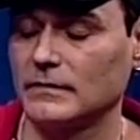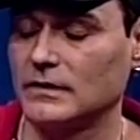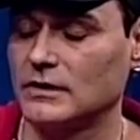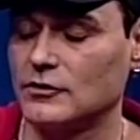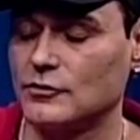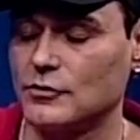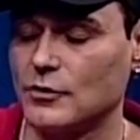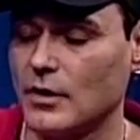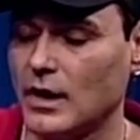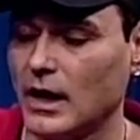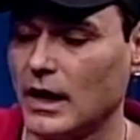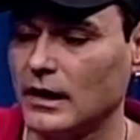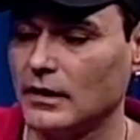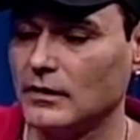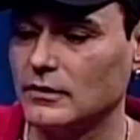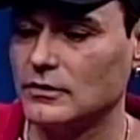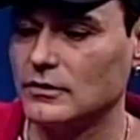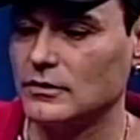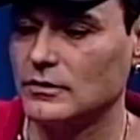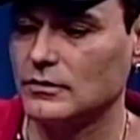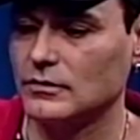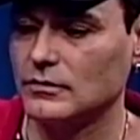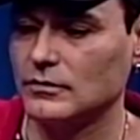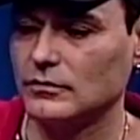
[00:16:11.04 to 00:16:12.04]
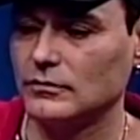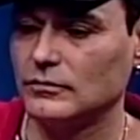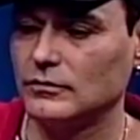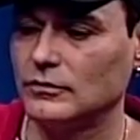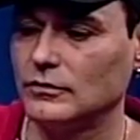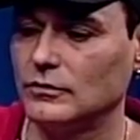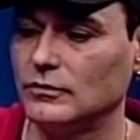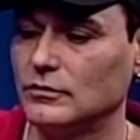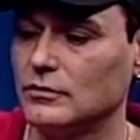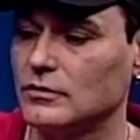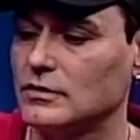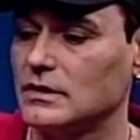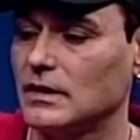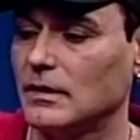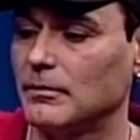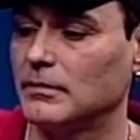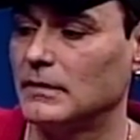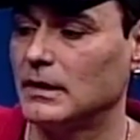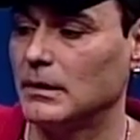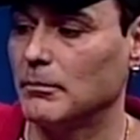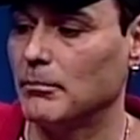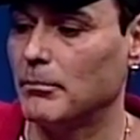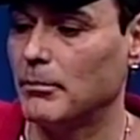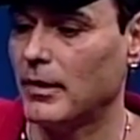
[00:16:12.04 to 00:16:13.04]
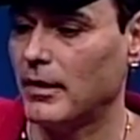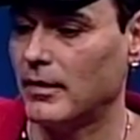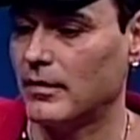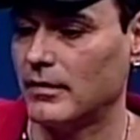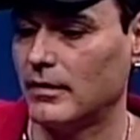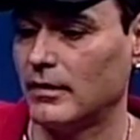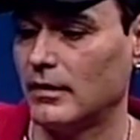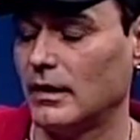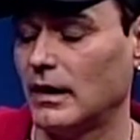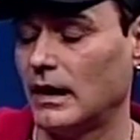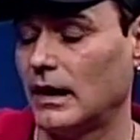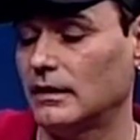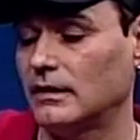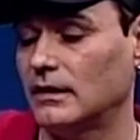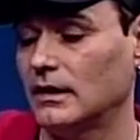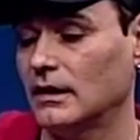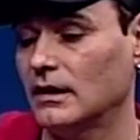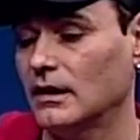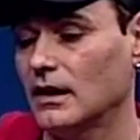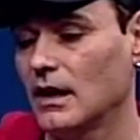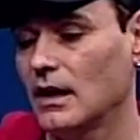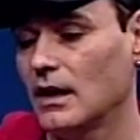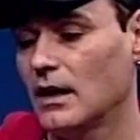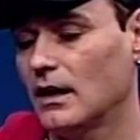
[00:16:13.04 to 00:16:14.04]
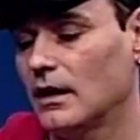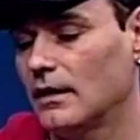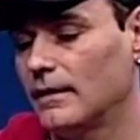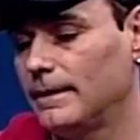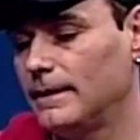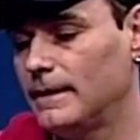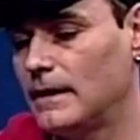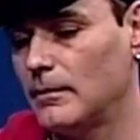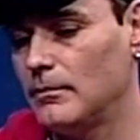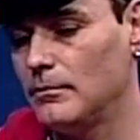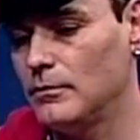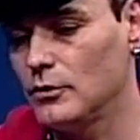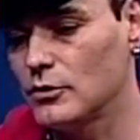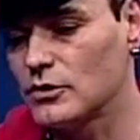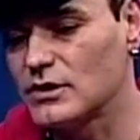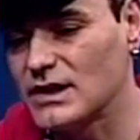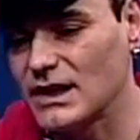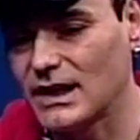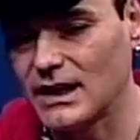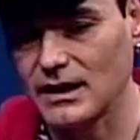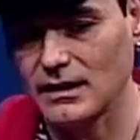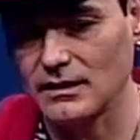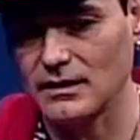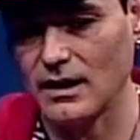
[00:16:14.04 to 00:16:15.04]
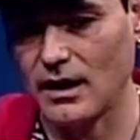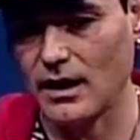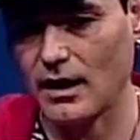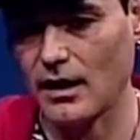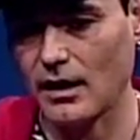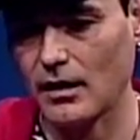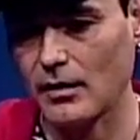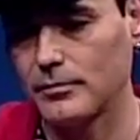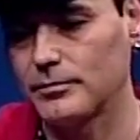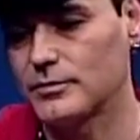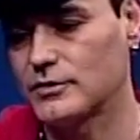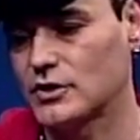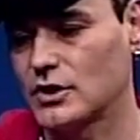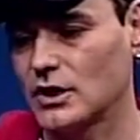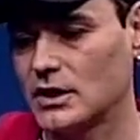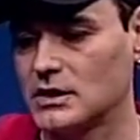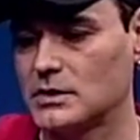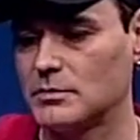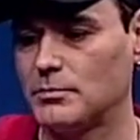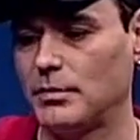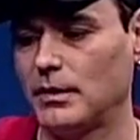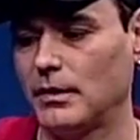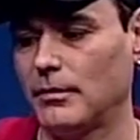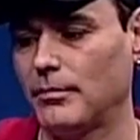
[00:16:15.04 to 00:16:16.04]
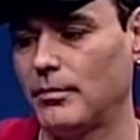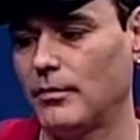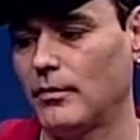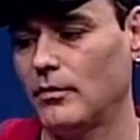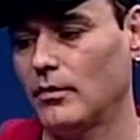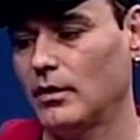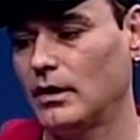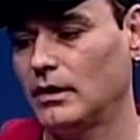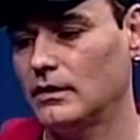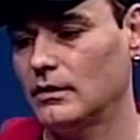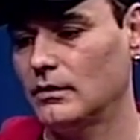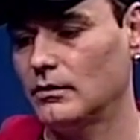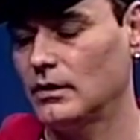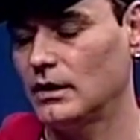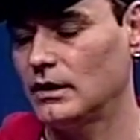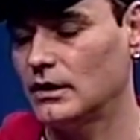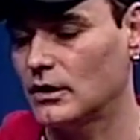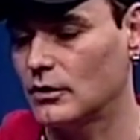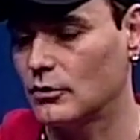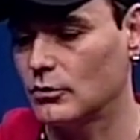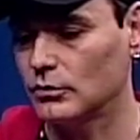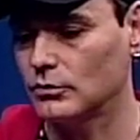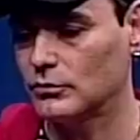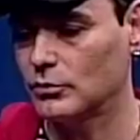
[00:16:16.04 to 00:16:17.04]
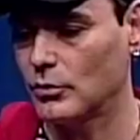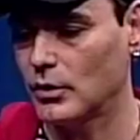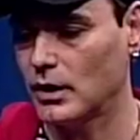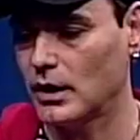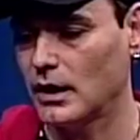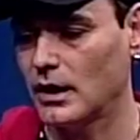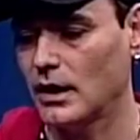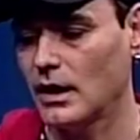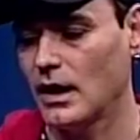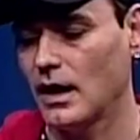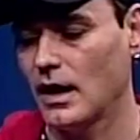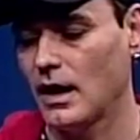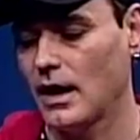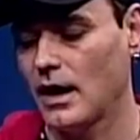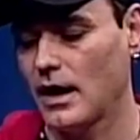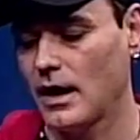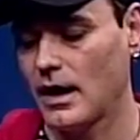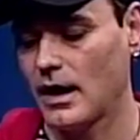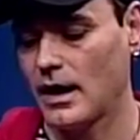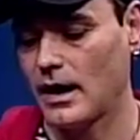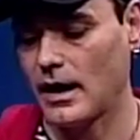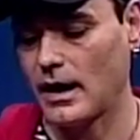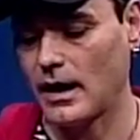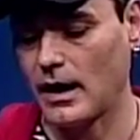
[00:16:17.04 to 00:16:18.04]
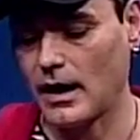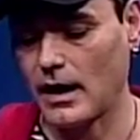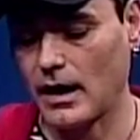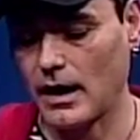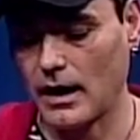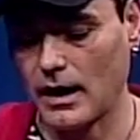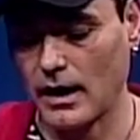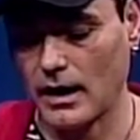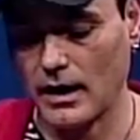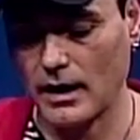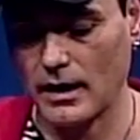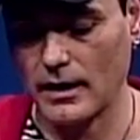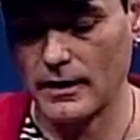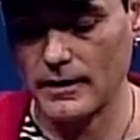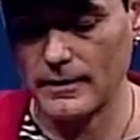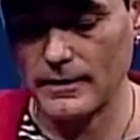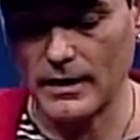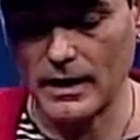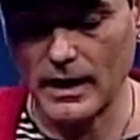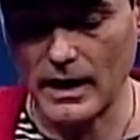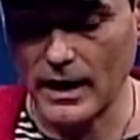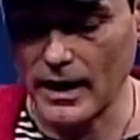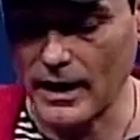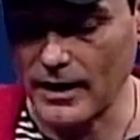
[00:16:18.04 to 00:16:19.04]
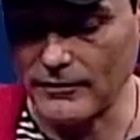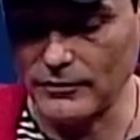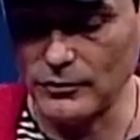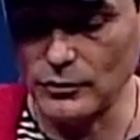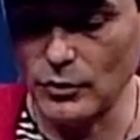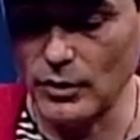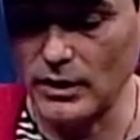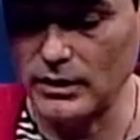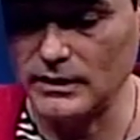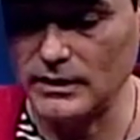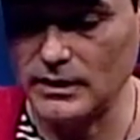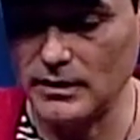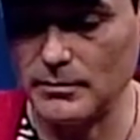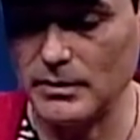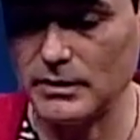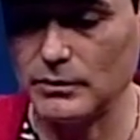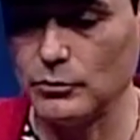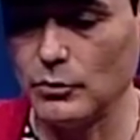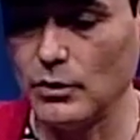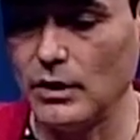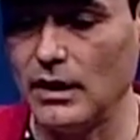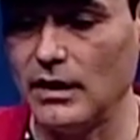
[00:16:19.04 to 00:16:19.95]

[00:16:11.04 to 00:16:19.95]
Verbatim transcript: trying to do something better. I think the music can help change people in a good way. I have no idea, but we're